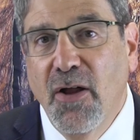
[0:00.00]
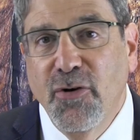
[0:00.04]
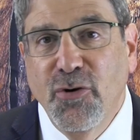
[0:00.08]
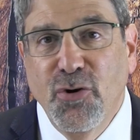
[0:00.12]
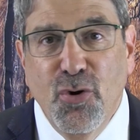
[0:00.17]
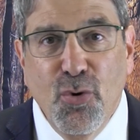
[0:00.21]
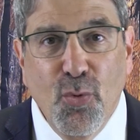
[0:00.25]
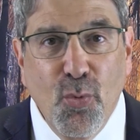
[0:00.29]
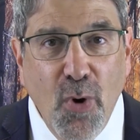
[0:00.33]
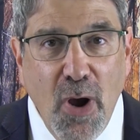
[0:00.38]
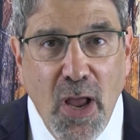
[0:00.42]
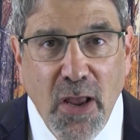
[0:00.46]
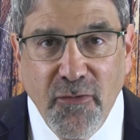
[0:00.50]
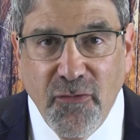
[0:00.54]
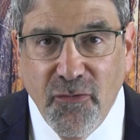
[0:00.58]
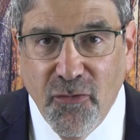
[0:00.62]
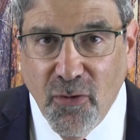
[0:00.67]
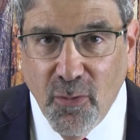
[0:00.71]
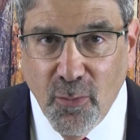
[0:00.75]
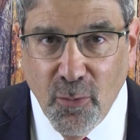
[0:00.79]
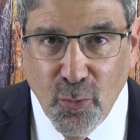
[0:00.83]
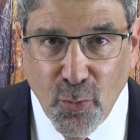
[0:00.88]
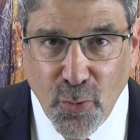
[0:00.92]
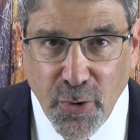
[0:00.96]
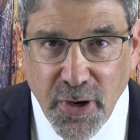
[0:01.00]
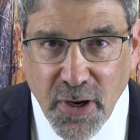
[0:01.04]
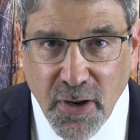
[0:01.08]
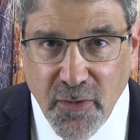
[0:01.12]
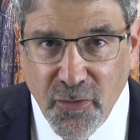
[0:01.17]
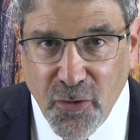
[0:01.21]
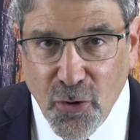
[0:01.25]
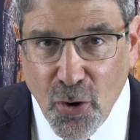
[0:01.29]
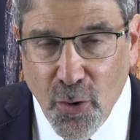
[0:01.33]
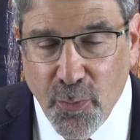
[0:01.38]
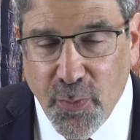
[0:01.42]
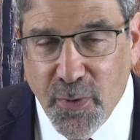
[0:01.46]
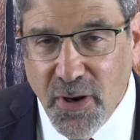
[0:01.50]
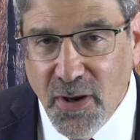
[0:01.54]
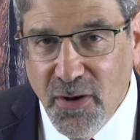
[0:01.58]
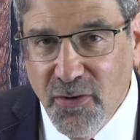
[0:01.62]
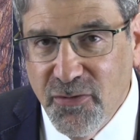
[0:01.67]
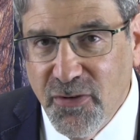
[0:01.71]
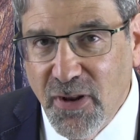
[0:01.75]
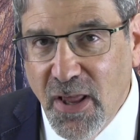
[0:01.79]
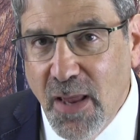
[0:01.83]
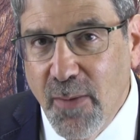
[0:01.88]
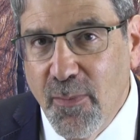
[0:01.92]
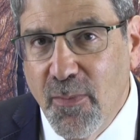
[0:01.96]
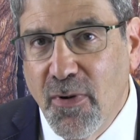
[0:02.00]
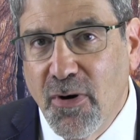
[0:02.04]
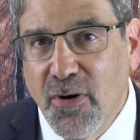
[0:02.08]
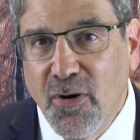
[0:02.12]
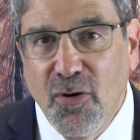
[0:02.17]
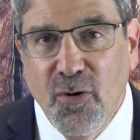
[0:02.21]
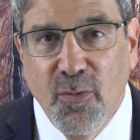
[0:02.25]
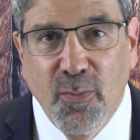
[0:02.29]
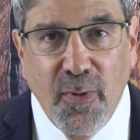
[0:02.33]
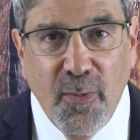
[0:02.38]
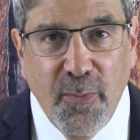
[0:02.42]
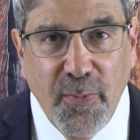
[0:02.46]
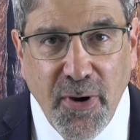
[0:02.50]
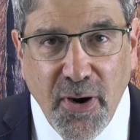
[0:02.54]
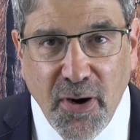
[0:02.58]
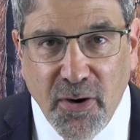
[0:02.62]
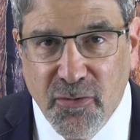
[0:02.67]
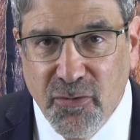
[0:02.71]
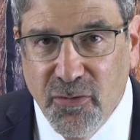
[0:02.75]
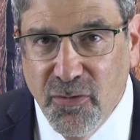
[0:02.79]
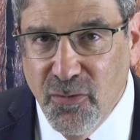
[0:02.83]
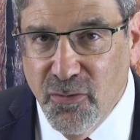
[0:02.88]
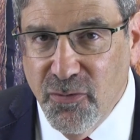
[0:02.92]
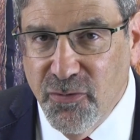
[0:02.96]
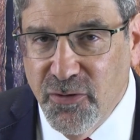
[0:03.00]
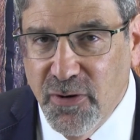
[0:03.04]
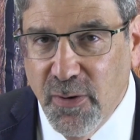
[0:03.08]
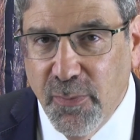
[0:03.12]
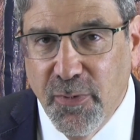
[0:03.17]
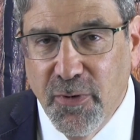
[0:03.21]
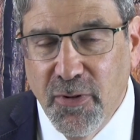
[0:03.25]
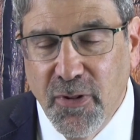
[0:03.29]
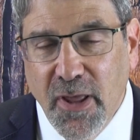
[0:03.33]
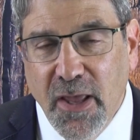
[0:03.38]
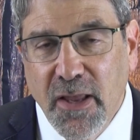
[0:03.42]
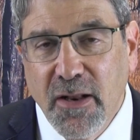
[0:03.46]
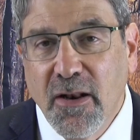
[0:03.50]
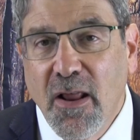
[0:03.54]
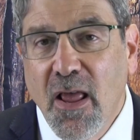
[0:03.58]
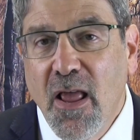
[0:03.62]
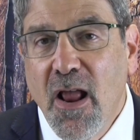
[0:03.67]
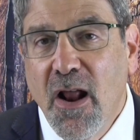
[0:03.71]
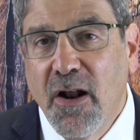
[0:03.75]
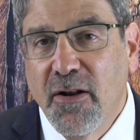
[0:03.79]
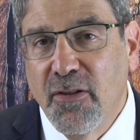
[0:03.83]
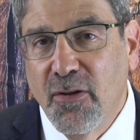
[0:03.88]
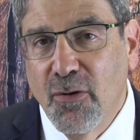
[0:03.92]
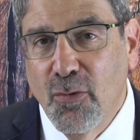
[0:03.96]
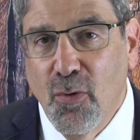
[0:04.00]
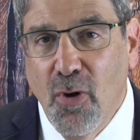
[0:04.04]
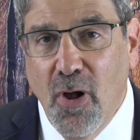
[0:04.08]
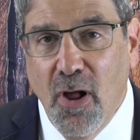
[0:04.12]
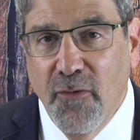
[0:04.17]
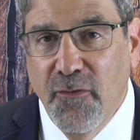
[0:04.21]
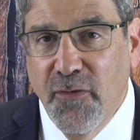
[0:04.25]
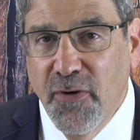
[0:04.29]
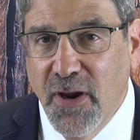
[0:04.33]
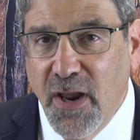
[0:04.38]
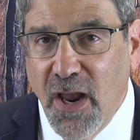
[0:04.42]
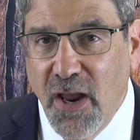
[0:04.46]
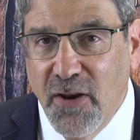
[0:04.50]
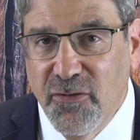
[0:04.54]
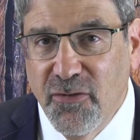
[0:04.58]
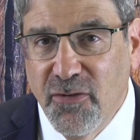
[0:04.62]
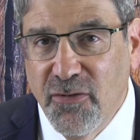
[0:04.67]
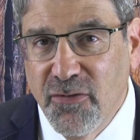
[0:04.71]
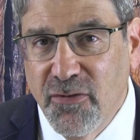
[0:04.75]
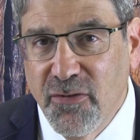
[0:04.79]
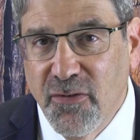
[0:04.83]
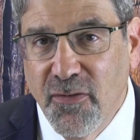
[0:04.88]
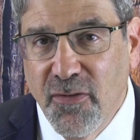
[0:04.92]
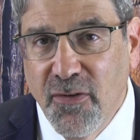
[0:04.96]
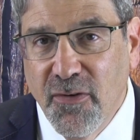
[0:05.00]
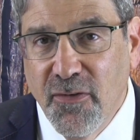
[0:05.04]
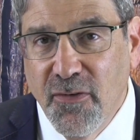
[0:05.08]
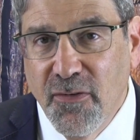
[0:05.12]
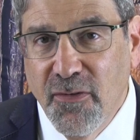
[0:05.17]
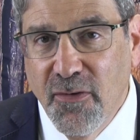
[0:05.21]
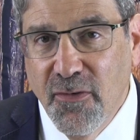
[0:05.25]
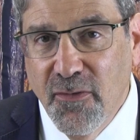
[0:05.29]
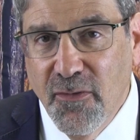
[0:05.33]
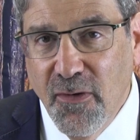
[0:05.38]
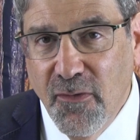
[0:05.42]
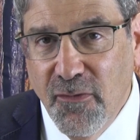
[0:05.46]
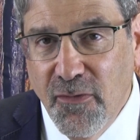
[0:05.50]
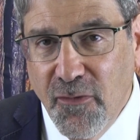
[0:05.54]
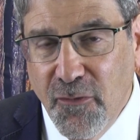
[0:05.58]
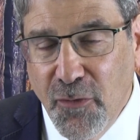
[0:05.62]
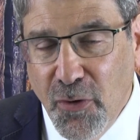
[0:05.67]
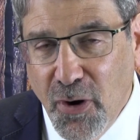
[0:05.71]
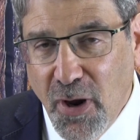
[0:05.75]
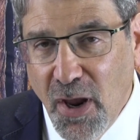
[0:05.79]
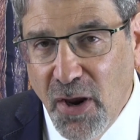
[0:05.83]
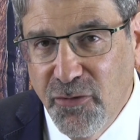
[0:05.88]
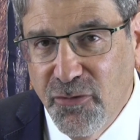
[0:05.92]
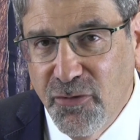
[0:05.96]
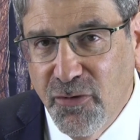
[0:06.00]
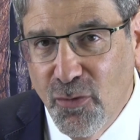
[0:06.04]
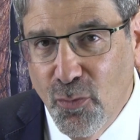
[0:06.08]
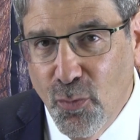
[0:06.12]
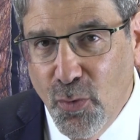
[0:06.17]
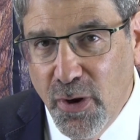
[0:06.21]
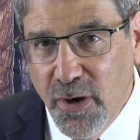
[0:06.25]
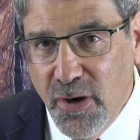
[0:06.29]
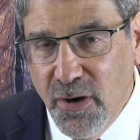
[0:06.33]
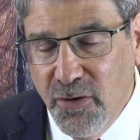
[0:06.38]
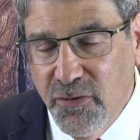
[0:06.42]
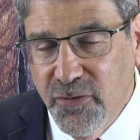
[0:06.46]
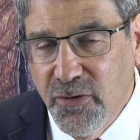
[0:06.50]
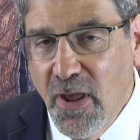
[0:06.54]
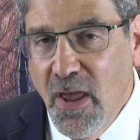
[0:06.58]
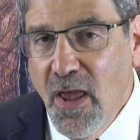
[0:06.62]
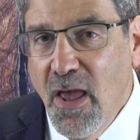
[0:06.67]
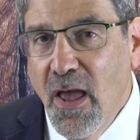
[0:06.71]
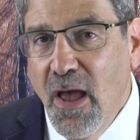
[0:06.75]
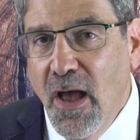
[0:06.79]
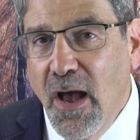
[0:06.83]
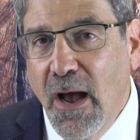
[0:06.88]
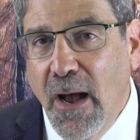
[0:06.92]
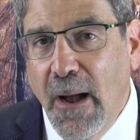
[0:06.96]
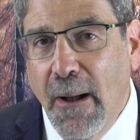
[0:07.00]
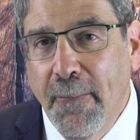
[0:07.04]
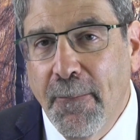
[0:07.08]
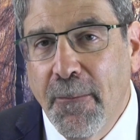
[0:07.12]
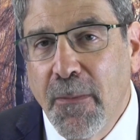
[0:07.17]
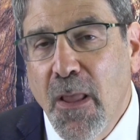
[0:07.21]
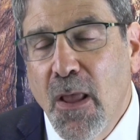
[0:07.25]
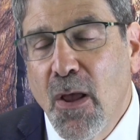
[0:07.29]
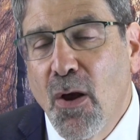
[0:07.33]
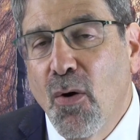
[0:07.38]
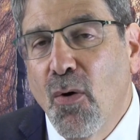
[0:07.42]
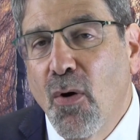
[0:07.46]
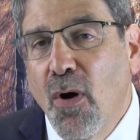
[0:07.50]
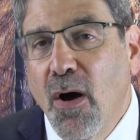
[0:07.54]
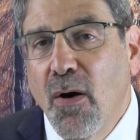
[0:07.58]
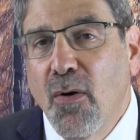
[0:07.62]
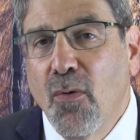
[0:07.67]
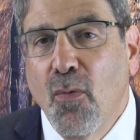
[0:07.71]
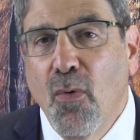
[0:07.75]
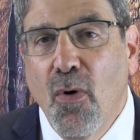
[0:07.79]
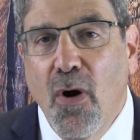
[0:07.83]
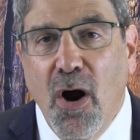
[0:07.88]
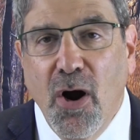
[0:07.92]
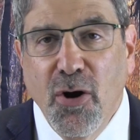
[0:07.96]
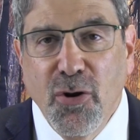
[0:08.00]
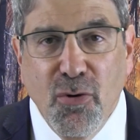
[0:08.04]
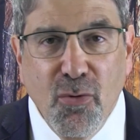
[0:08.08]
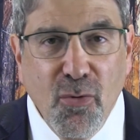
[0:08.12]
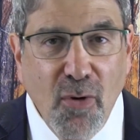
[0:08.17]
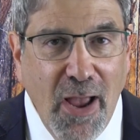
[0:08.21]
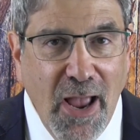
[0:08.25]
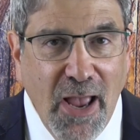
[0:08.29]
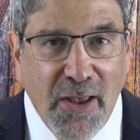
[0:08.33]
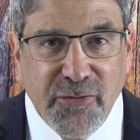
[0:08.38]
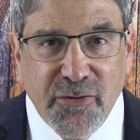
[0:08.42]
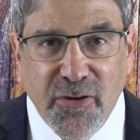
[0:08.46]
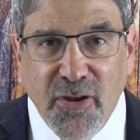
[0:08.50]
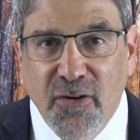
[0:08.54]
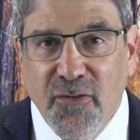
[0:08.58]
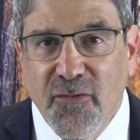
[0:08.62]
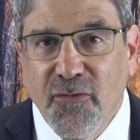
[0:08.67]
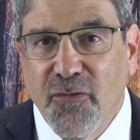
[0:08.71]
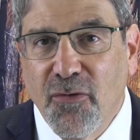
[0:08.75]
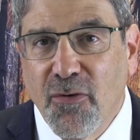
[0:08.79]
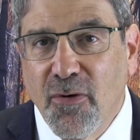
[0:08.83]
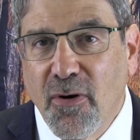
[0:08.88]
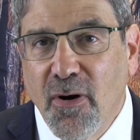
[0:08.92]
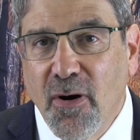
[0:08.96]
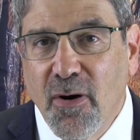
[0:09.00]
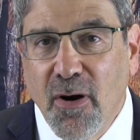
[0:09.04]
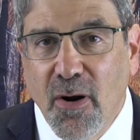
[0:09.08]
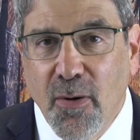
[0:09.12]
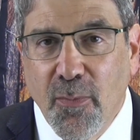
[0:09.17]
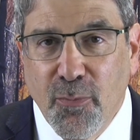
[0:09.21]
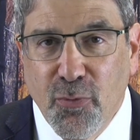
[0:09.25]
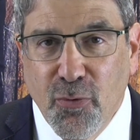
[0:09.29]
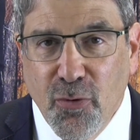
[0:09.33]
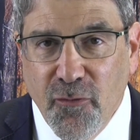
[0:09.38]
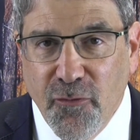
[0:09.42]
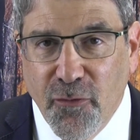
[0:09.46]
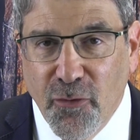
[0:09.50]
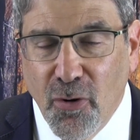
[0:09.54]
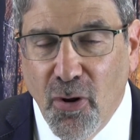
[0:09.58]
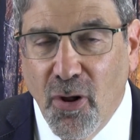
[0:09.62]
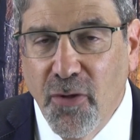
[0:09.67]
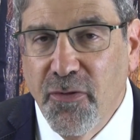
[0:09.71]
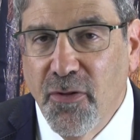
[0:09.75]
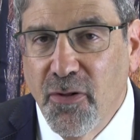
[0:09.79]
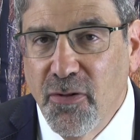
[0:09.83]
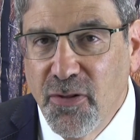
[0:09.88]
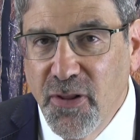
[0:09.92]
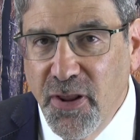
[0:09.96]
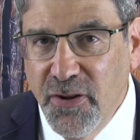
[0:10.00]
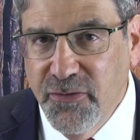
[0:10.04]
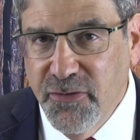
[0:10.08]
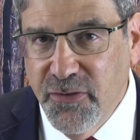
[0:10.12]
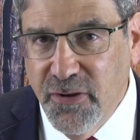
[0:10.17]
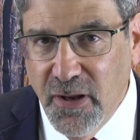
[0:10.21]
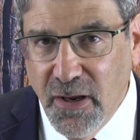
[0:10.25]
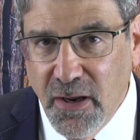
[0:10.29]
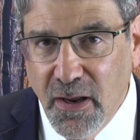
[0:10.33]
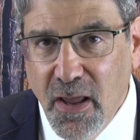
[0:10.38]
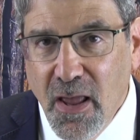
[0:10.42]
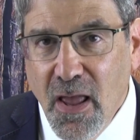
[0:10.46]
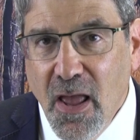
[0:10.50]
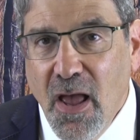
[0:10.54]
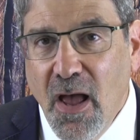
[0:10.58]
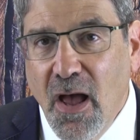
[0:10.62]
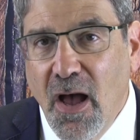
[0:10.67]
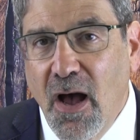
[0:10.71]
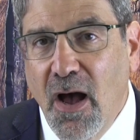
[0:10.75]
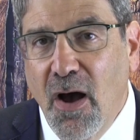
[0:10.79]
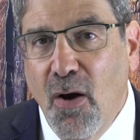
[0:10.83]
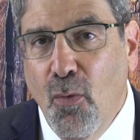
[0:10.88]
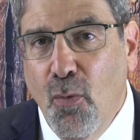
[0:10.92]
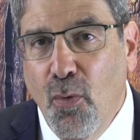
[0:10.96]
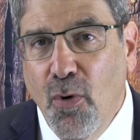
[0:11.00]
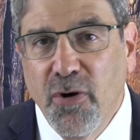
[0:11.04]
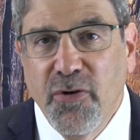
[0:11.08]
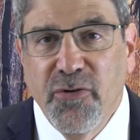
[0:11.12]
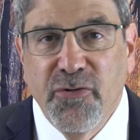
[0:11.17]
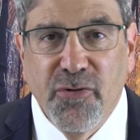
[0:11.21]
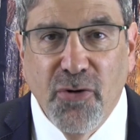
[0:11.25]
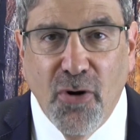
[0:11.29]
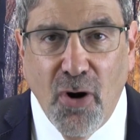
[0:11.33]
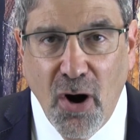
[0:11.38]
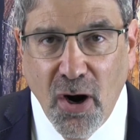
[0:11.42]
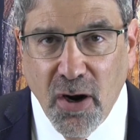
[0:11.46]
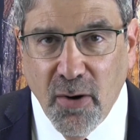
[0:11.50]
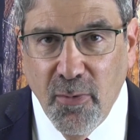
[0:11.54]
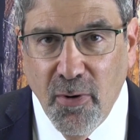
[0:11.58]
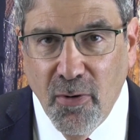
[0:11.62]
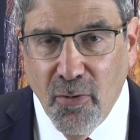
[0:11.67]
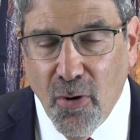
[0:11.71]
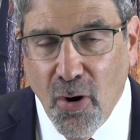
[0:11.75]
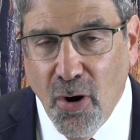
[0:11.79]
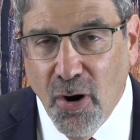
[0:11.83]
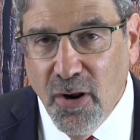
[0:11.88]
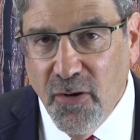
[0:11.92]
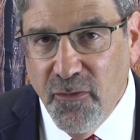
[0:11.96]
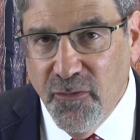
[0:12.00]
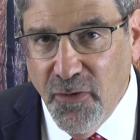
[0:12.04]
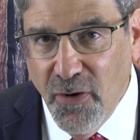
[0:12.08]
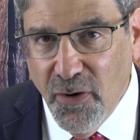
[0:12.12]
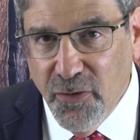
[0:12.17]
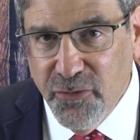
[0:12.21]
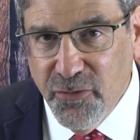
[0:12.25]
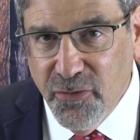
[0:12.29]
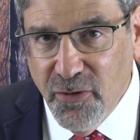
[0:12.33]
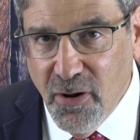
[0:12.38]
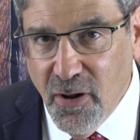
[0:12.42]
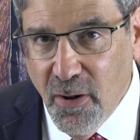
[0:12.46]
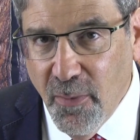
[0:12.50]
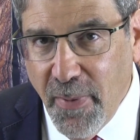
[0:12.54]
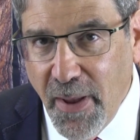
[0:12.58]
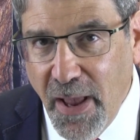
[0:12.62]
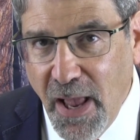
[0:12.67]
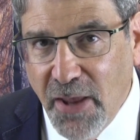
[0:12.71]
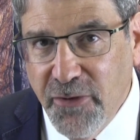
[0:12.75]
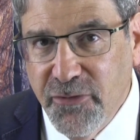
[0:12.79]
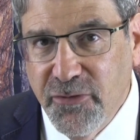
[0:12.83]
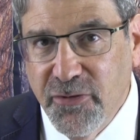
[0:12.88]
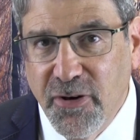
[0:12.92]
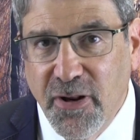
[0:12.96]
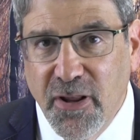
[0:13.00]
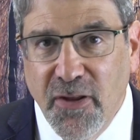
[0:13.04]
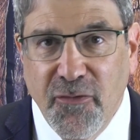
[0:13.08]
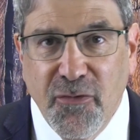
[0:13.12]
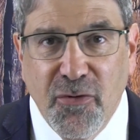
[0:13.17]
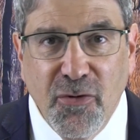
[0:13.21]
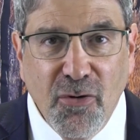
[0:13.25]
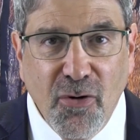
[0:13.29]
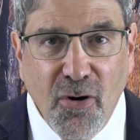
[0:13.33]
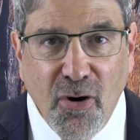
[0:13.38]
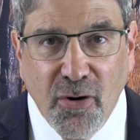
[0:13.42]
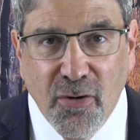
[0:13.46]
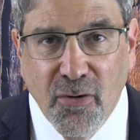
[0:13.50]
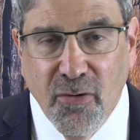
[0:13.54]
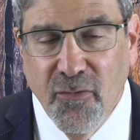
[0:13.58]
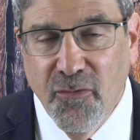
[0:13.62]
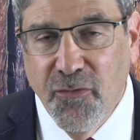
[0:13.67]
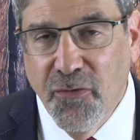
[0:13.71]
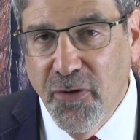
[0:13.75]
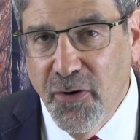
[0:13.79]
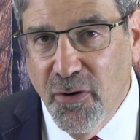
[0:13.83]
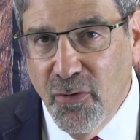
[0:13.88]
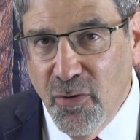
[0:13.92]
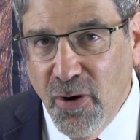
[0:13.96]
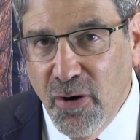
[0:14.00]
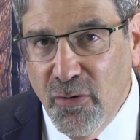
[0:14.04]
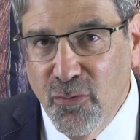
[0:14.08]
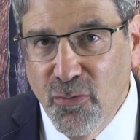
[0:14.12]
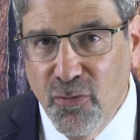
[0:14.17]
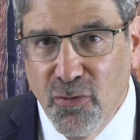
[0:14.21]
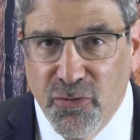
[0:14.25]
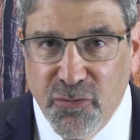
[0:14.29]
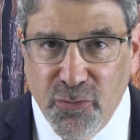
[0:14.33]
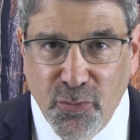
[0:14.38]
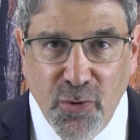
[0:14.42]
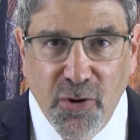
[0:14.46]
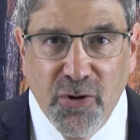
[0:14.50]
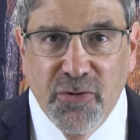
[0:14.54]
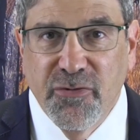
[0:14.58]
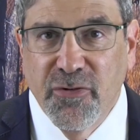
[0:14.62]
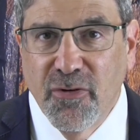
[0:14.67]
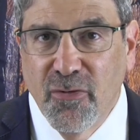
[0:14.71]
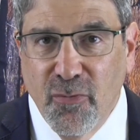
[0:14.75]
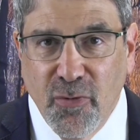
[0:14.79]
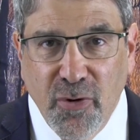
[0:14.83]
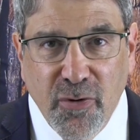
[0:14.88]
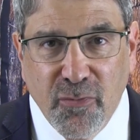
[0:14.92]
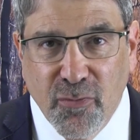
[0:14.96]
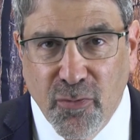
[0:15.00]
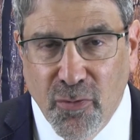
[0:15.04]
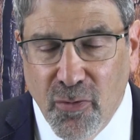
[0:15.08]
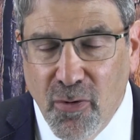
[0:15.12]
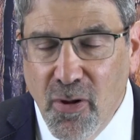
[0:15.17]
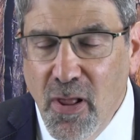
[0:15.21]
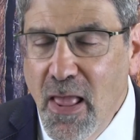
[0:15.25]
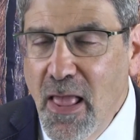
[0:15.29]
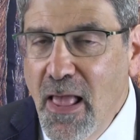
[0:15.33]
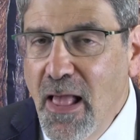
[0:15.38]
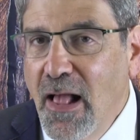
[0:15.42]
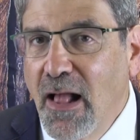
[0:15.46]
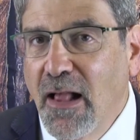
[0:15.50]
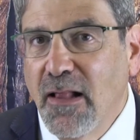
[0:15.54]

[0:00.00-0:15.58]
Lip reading: Do you waive formal reading of the opening statement? Are you prepared to stipulate the qualifications of the vocational witness? Are you asking for an approval on the list? What is your argument regarding functional capacity? If you're arguing for the grid rules, what is a grid rule?